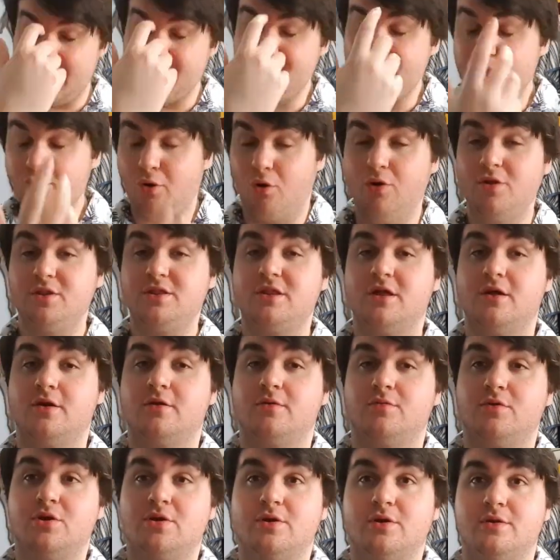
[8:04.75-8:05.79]
And it's also,
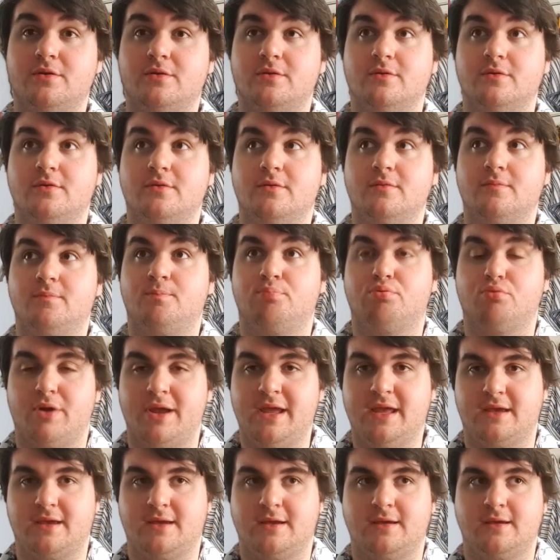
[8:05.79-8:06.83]
you can
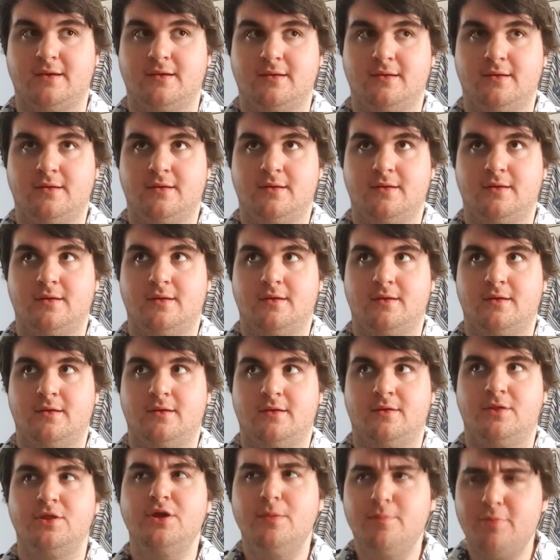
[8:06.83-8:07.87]
break
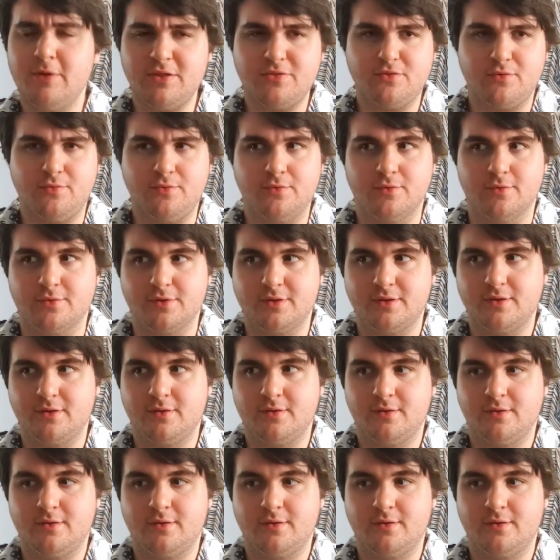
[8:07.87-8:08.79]
the rules.